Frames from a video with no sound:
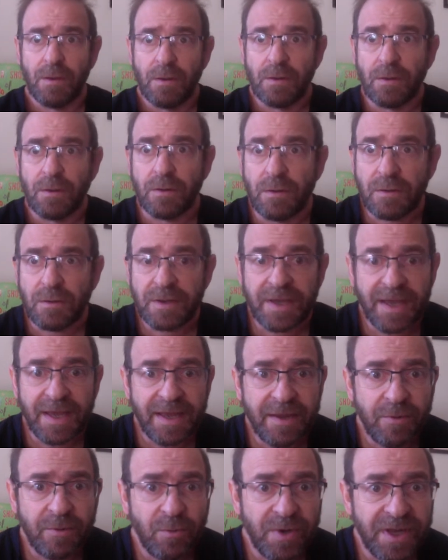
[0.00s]

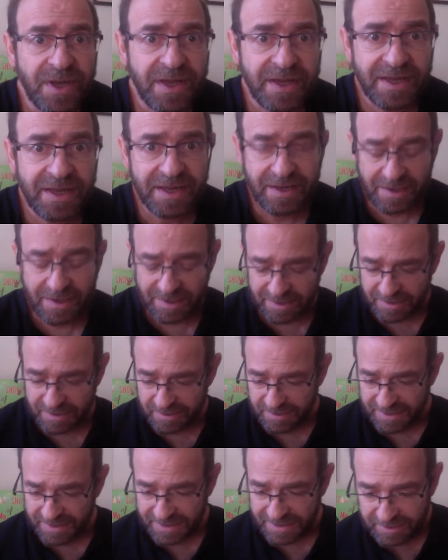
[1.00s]
Okay, we are
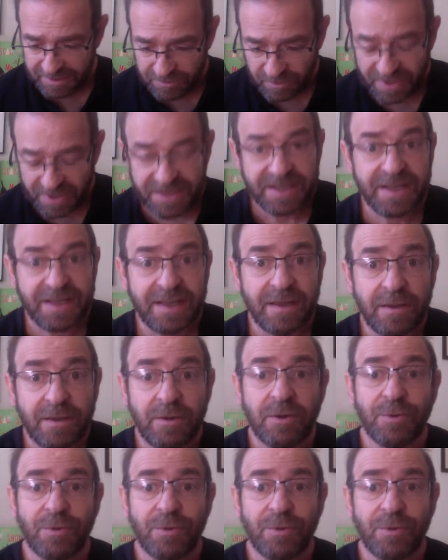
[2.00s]
getting ready.